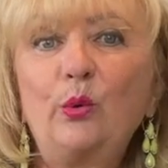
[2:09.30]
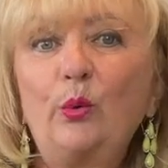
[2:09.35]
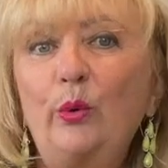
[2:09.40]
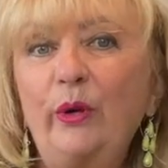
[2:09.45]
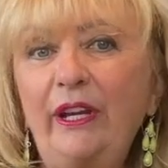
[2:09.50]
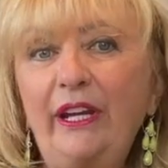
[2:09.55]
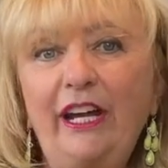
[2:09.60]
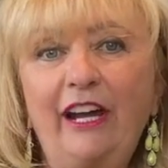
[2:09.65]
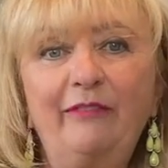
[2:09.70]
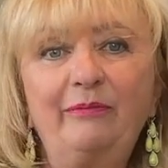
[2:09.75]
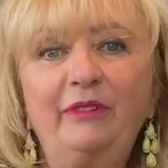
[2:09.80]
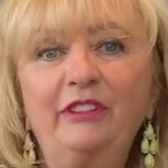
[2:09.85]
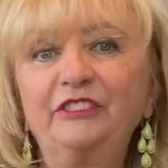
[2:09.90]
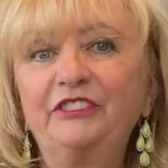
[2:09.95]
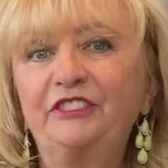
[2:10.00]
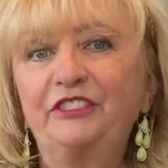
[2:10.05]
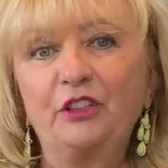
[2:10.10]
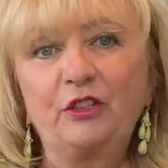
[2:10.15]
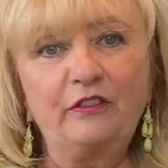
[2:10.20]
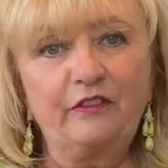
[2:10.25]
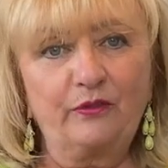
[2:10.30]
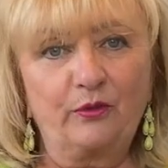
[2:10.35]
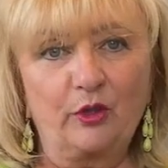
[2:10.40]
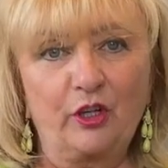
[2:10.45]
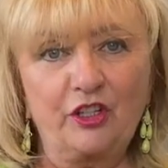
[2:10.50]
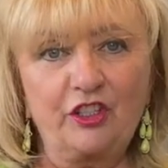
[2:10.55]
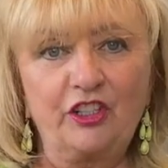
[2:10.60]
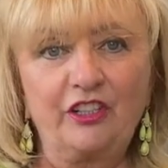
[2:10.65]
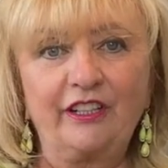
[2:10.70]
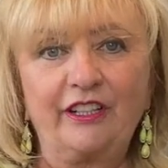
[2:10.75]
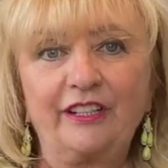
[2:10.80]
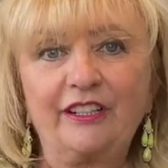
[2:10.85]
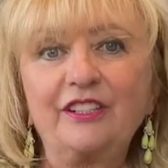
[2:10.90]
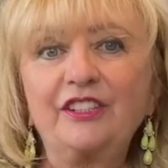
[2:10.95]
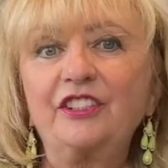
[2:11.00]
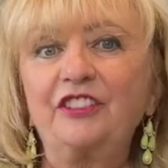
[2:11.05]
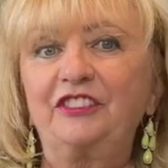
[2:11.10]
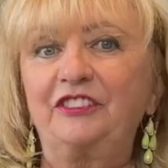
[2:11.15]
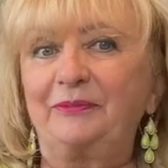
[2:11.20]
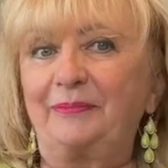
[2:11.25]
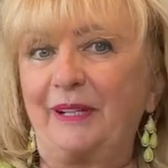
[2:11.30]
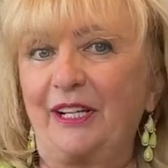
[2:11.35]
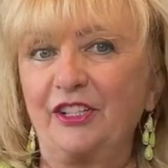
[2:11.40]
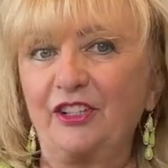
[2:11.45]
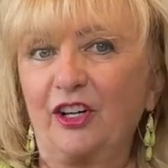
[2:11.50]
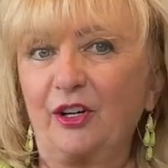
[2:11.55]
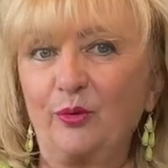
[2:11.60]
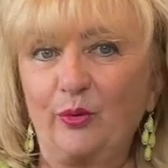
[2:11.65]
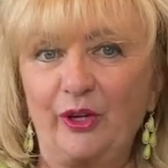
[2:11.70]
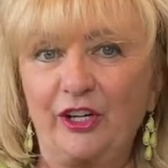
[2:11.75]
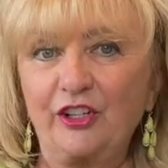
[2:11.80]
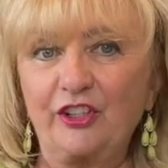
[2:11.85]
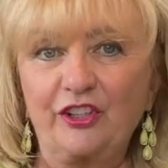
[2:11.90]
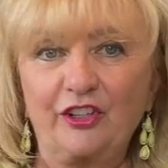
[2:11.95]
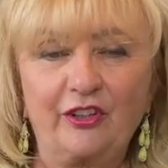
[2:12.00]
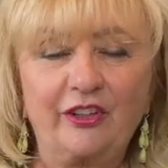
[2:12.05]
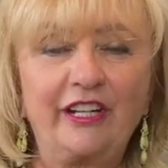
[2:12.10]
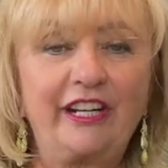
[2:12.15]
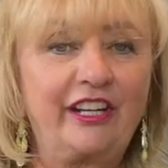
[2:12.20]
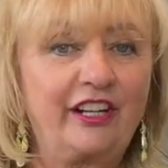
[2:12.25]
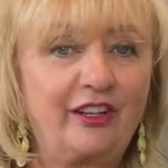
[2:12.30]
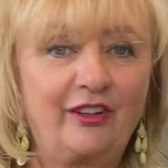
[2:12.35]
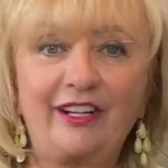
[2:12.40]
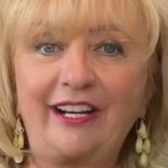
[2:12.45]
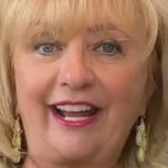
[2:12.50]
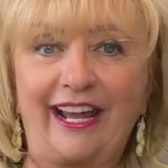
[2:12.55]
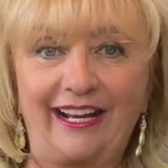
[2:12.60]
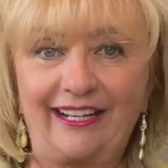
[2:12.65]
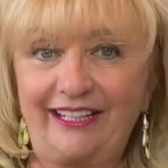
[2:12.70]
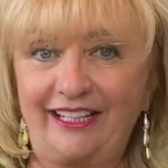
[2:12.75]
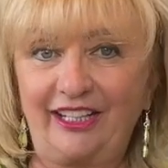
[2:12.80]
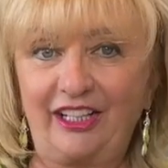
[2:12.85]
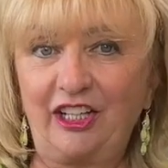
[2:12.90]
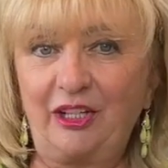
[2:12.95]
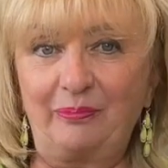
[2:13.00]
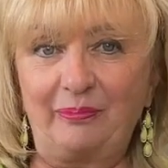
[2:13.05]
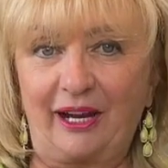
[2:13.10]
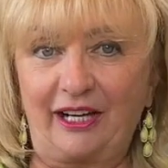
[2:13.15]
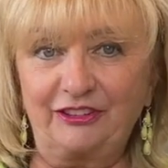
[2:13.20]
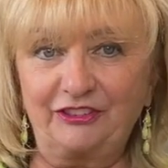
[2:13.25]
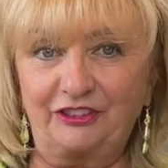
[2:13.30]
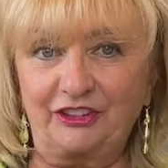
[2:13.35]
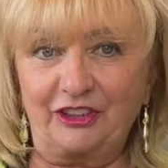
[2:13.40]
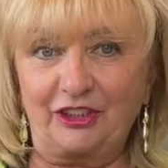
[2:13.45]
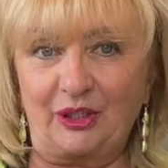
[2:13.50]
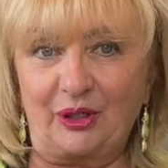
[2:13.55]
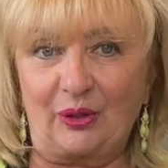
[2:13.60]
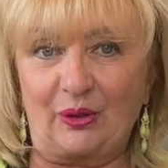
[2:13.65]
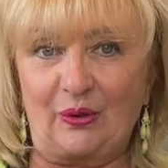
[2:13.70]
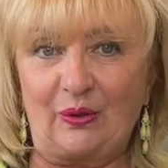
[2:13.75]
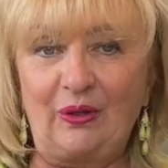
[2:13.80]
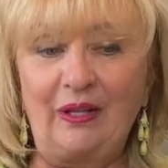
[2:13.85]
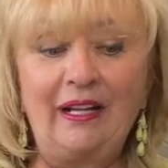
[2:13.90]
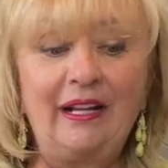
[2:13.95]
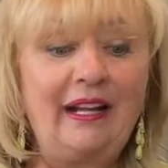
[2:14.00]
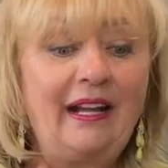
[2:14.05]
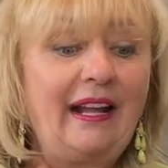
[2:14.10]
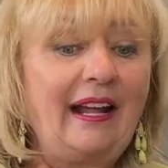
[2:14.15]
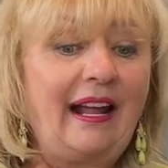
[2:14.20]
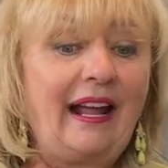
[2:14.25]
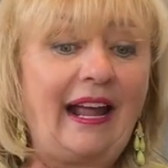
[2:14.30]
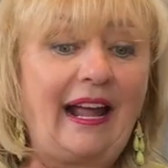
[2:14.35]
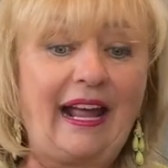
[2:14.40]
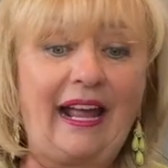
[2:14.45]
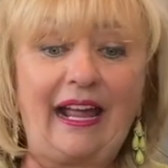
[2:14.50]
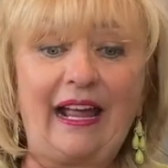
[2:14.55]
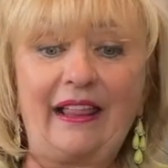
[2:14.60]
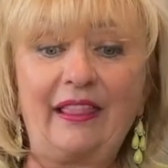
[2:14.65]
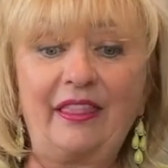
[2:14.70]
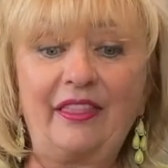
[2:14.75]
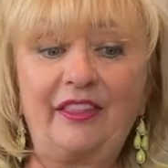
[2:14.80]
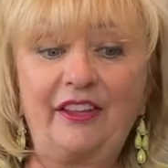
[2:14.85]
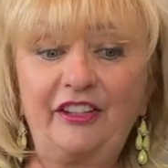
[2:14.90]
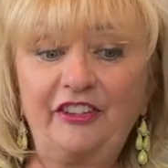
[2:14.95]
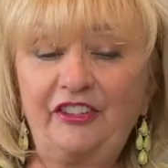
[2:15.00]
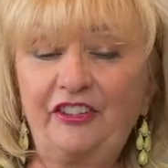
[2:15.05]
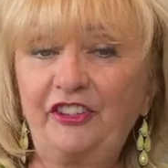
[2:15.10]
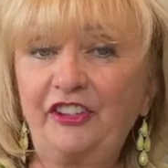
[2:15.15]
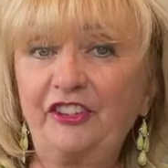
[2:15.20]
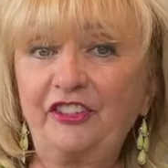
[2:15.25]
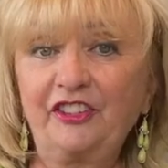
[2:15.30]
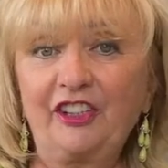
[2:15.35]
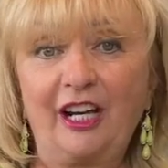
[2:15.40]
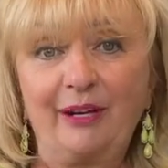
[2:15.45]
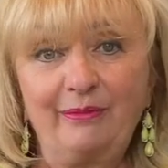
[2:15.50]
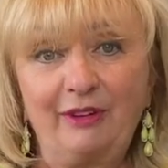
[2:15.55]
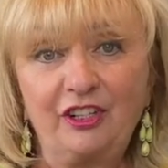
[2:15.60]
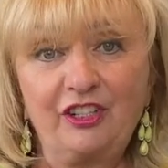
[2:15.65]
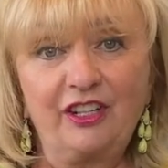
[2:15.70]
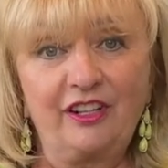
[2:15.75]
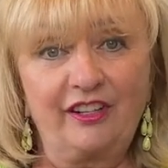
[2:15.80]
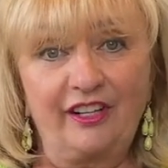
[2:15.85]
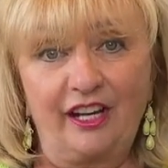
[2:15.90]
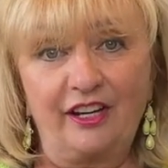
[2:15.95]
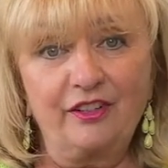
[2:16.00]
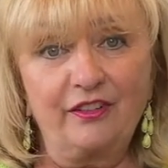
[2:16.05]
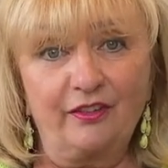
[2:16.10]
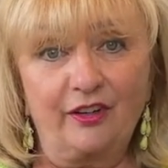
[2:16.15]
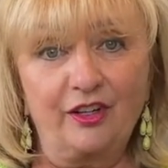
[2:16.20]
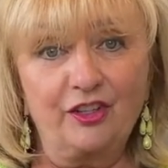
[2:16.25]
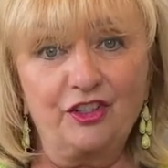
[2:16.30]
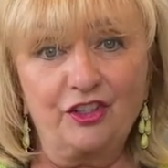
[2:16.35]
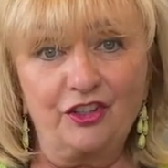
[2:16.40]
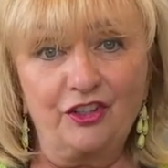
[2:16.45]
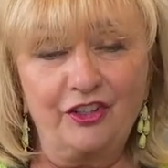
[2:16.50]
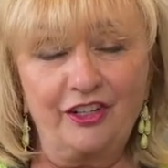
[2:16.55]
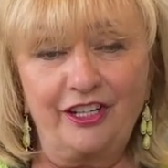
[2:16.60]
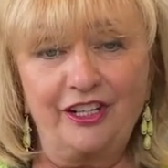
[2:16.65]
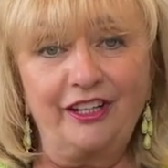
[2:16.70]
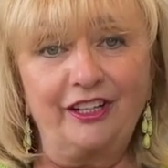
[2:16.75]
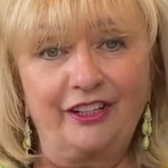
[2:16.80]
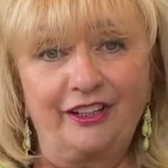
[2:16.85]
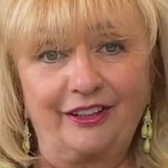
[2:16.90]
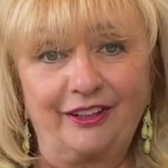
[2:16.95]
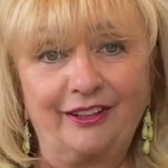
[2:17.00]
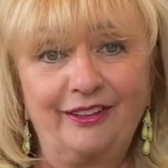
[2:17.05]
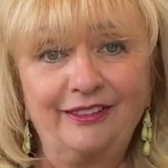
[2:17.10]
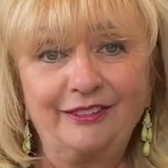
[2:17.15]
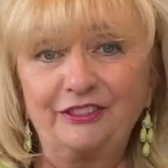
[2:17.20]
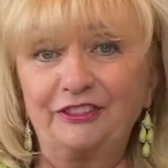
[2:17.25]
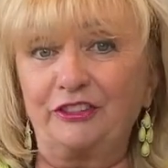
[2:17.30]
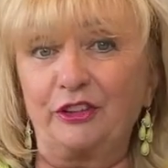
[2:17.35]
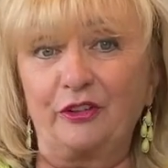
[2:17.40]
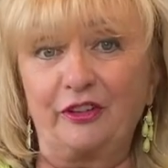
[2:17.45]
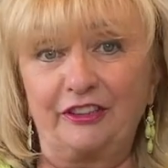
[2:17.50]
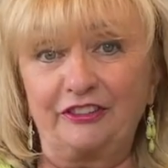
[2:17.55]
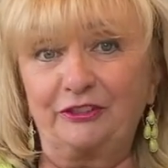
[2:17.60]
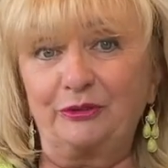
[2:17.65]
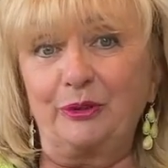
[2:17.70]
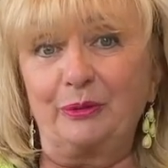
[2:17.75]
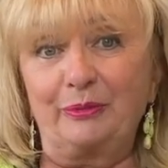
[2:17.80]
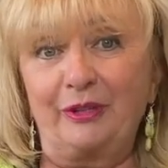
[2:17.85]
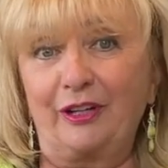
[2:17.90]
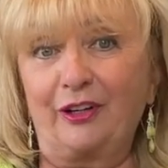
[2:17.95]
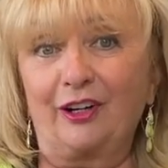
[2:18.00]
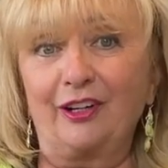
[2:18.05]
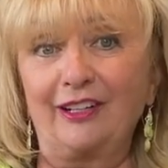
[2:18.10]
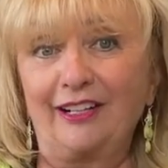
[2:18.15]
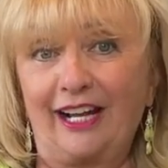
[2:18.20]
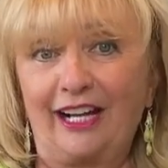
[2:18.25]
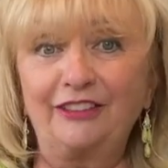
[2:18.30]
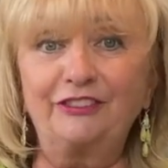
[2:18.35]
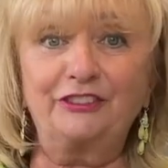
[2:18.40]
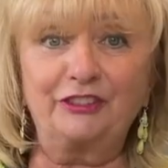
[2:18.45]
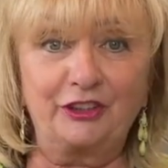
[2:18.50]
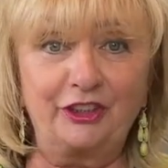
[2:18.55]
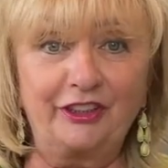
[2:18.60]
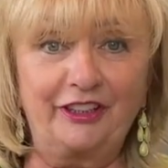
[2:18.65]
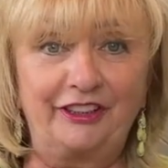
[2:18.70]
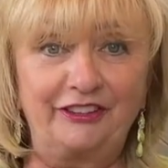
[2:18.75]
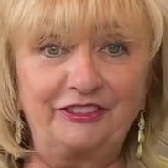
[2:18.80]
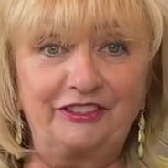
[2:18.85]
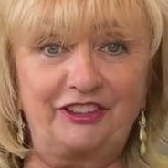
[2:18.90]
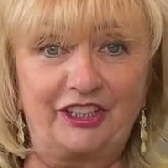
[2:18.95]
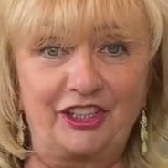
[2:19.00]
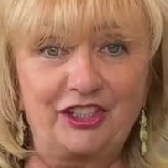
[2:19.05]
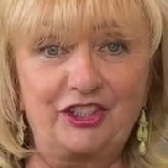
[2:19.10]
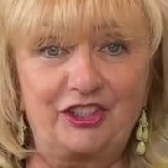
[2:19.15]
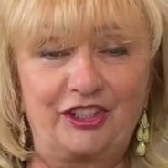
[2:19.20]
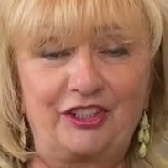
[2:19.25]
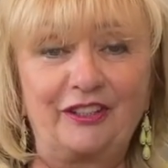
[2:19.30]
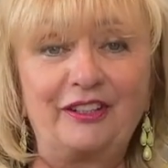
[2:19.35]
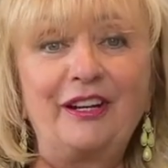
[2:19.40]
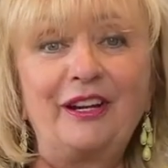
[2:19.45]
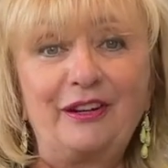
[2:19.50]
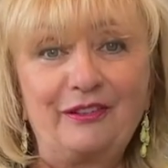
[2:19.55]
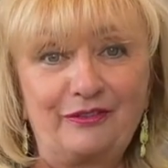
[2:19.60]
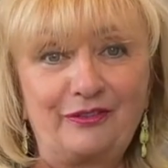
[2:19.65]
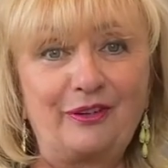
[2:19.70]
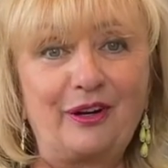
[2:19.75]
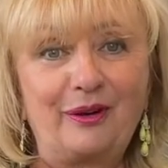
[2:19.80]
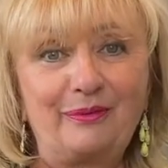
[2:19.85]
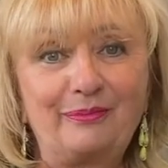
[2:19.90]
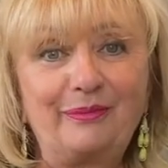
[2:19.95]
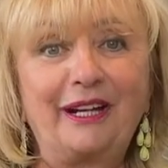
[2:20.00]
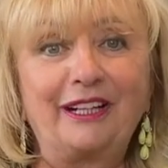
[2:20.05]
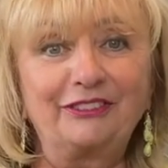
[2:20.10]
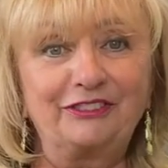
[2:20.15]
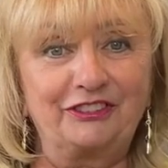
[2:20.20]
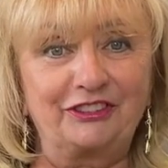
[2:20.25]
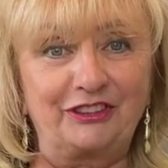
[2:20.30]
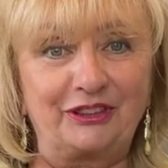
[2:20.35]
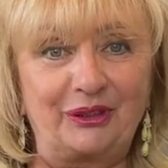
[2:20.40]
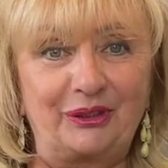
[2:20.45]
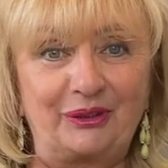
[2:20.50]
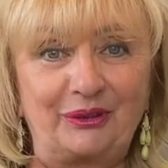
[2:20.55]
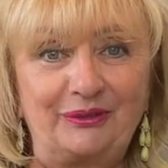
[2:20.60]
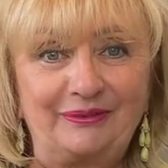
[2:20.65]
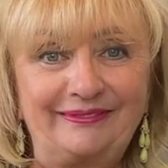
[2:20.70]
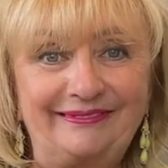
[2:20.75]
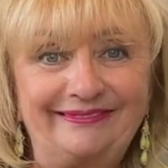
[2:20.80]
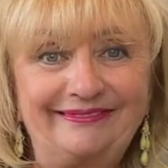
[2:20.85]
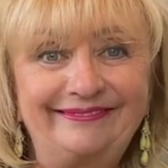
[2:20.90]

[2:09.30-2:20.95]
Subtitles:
We have been so fortunate to spend our winter here in Ajijic, Mexico, and this is coming to the end of our journey here, so this will be our last cooking session from Mexico.